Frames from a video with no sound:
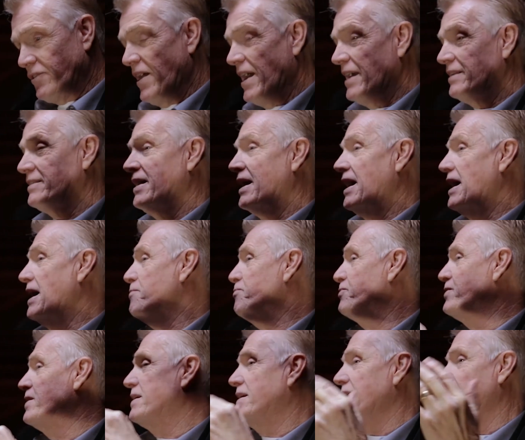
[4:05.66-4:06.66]
that time,
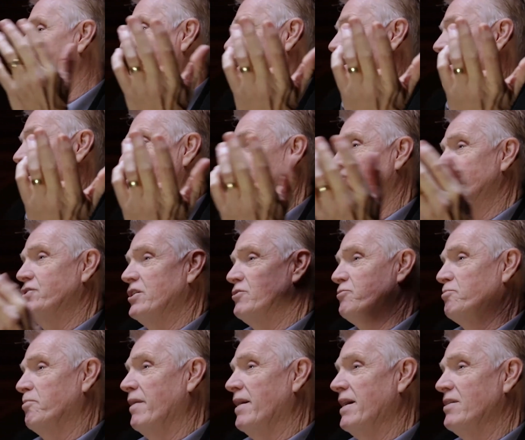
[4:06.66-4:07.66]
God has just
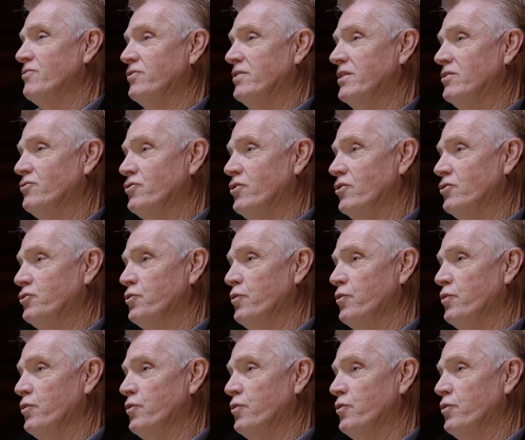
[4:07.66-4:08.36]
blessed this church